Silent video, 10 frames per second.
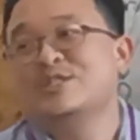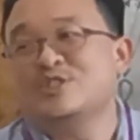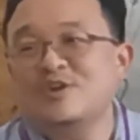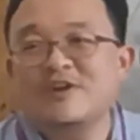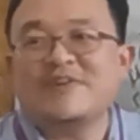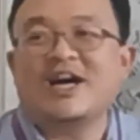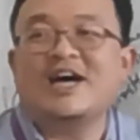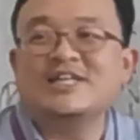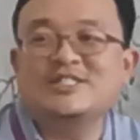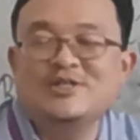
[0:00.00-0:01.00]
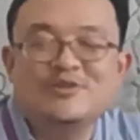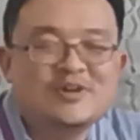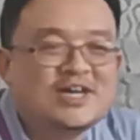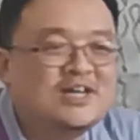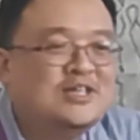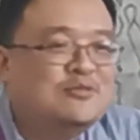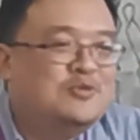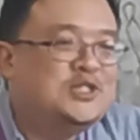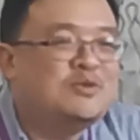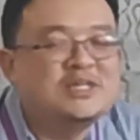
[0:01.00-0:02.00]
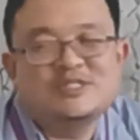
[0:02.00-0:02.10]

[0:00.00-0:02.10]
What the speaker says: So if I ask you, which one